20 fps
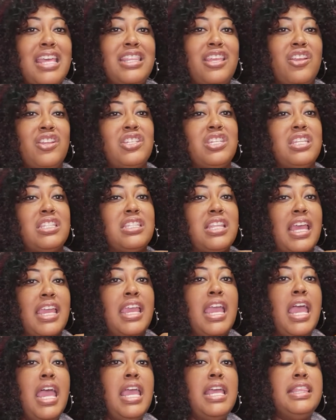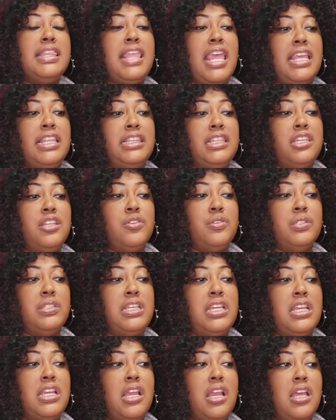They're just like, they're
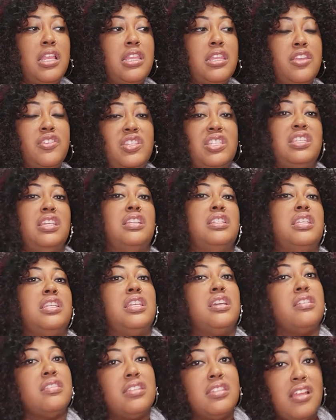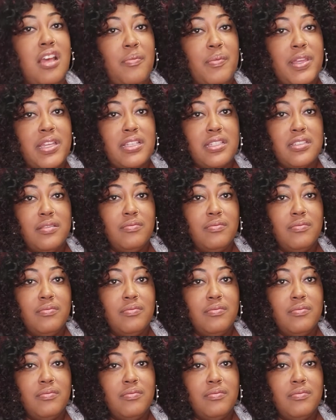sick to their stomach.